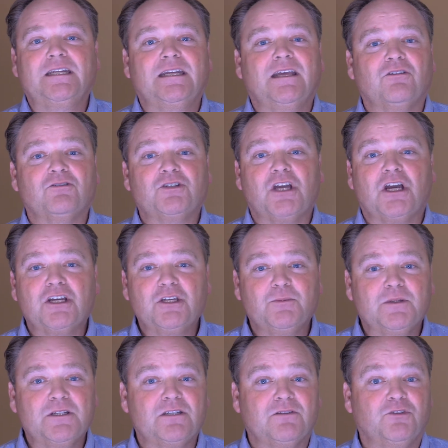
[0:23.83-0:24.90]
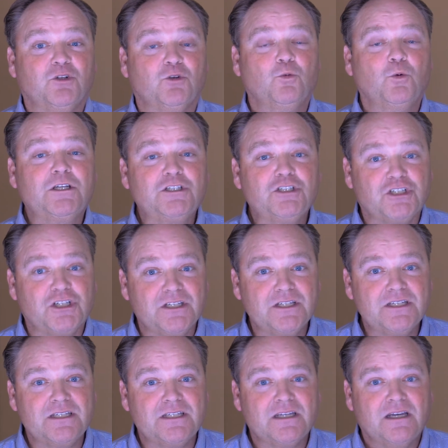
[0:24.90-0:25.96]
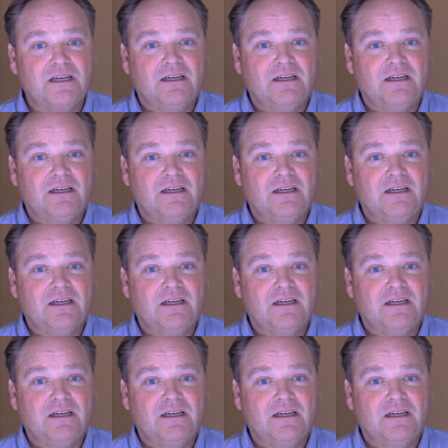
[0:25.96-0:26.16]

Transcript: together documents of your wishes